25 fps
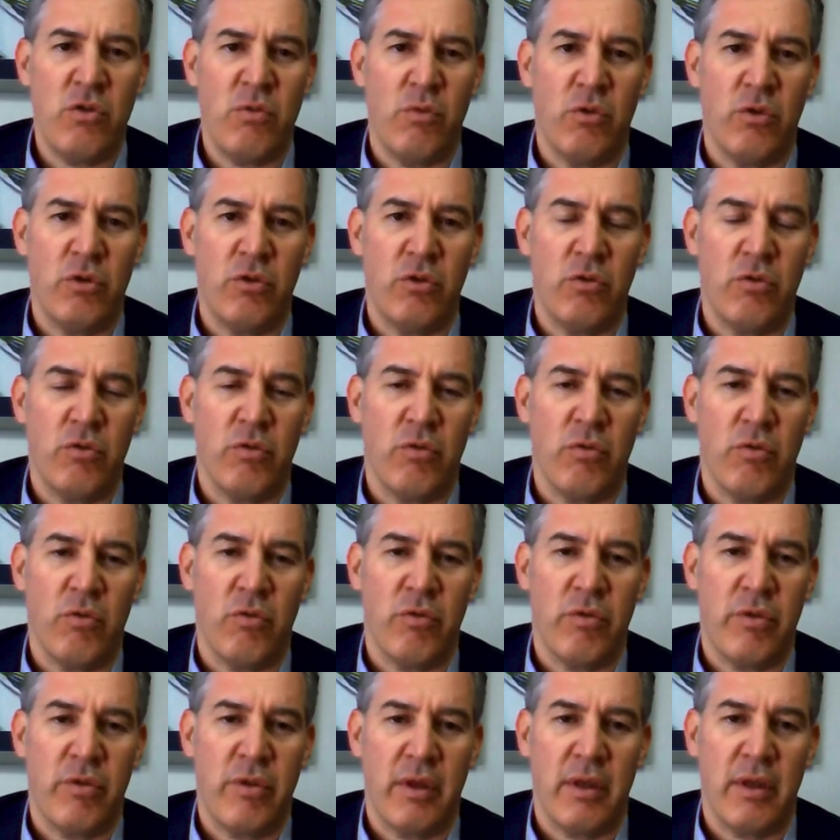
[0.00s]
Would
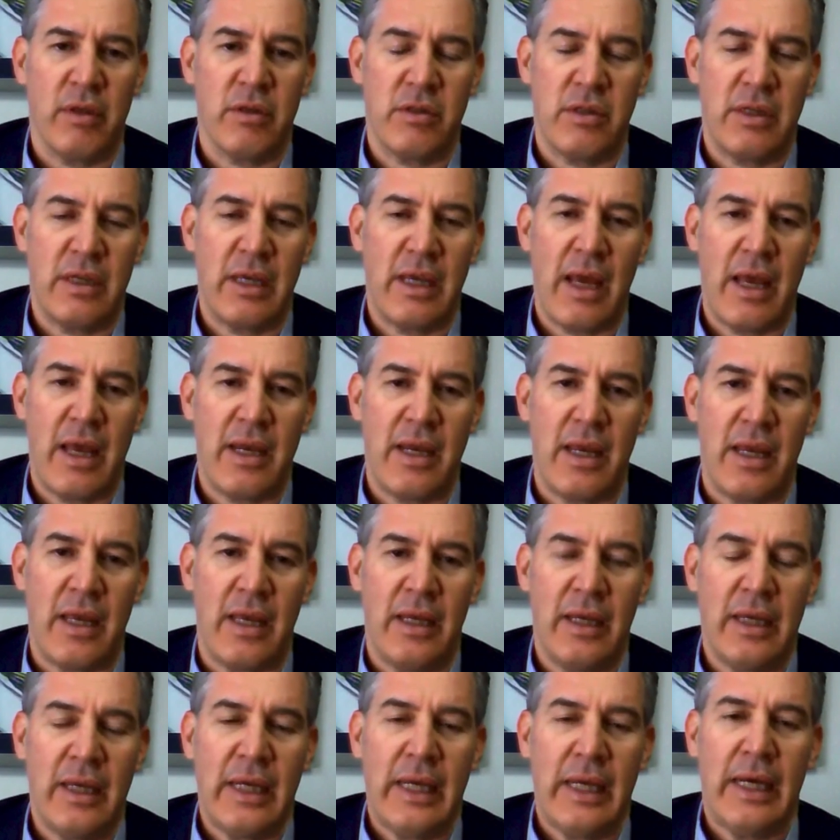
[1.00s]
you see
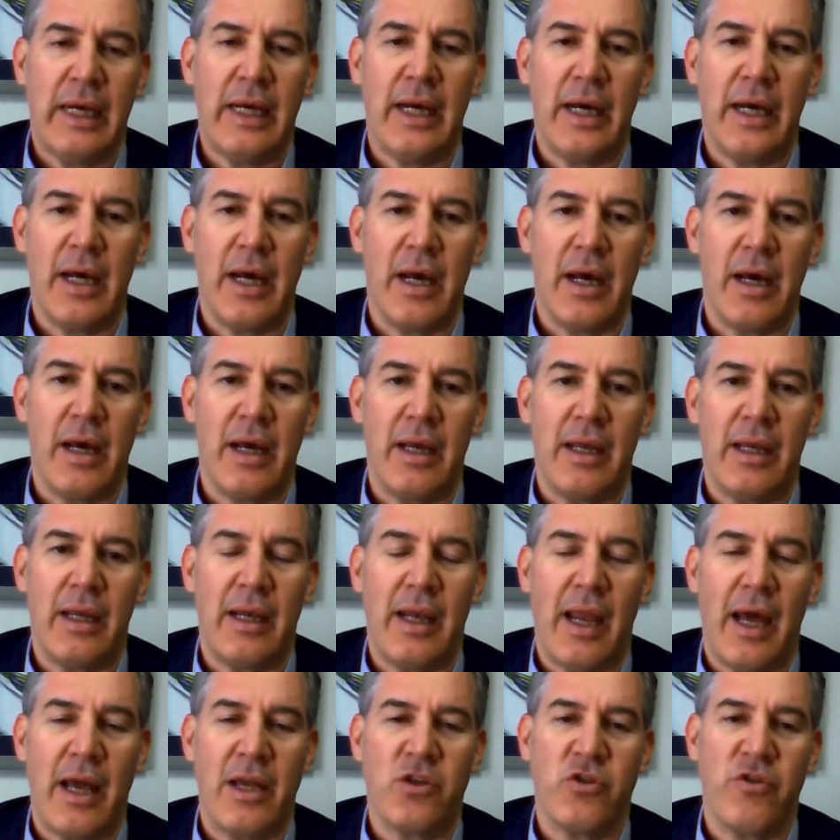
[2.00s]
any
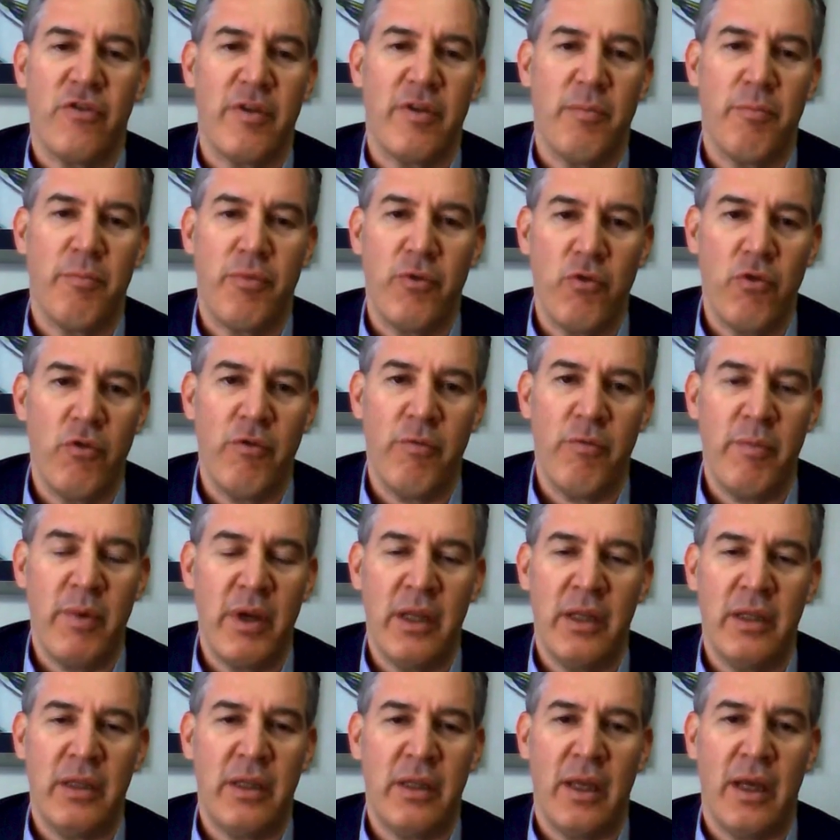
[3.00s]
lines of
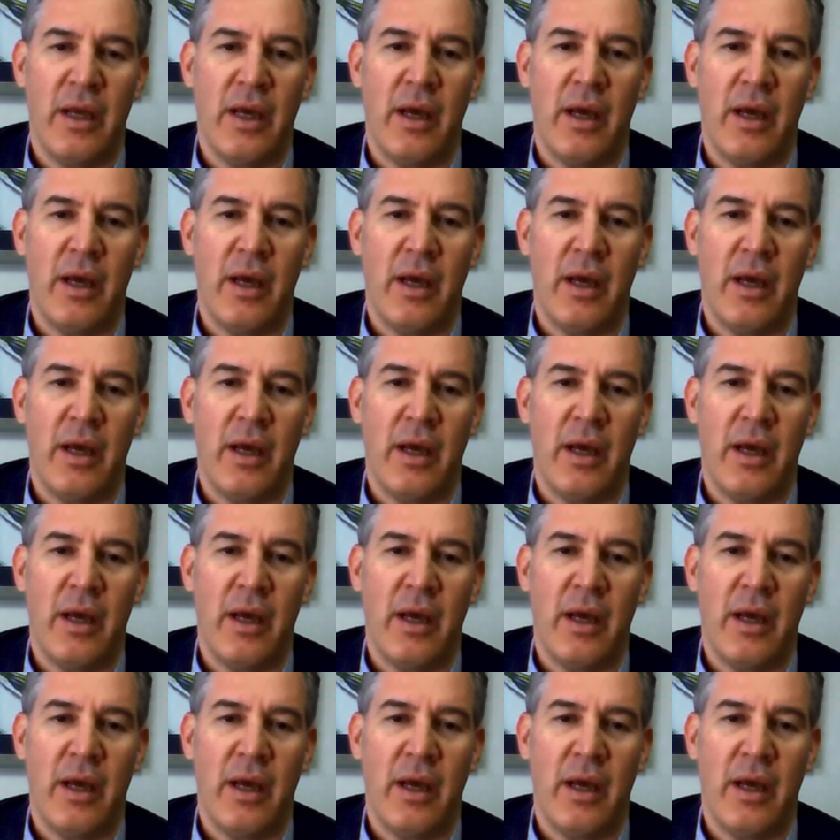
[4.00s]
improvement?